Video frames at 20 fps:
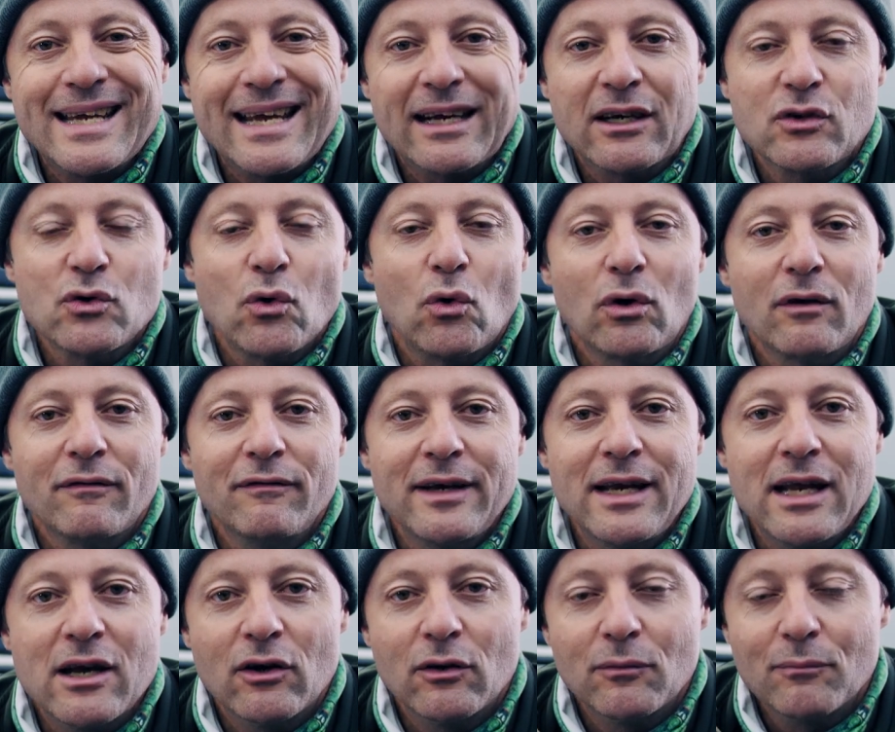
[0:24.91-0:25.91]
Tech Talk
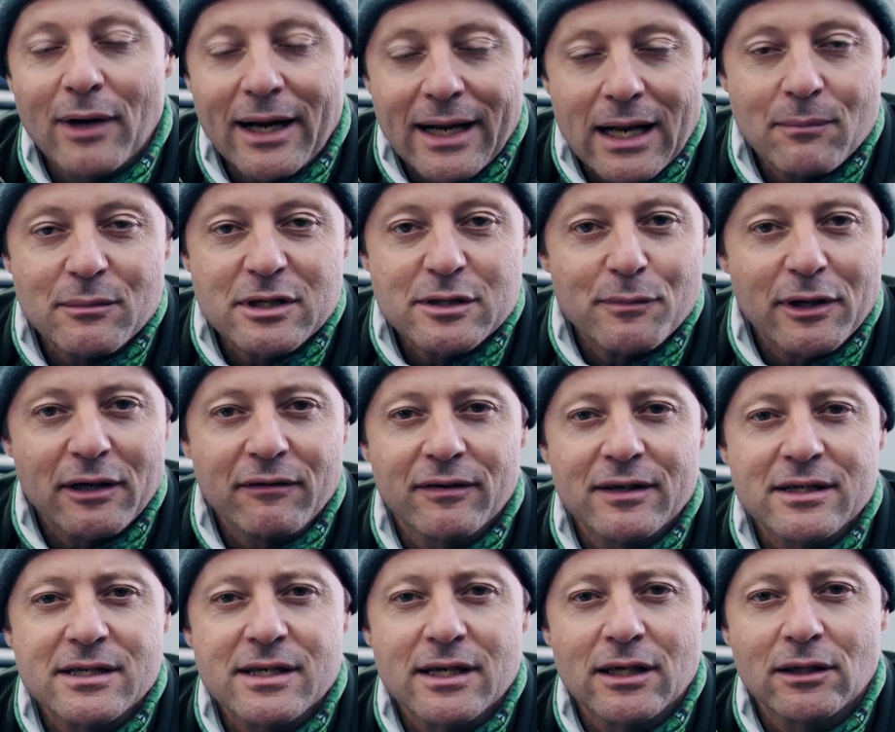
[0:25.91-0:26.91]
video. My name is Mick
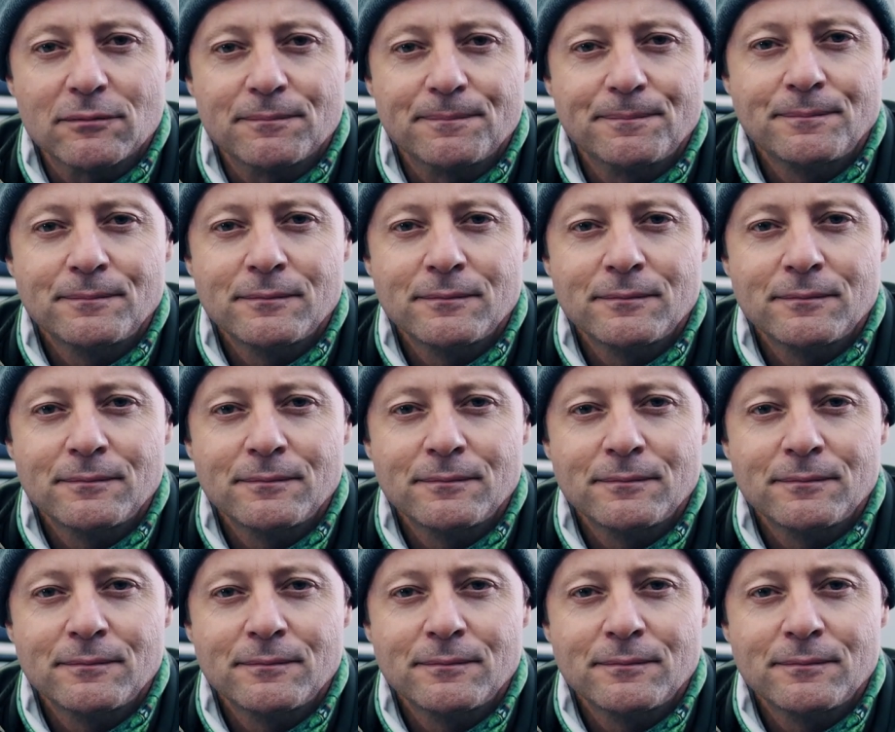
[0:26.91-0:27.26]
Fonsale.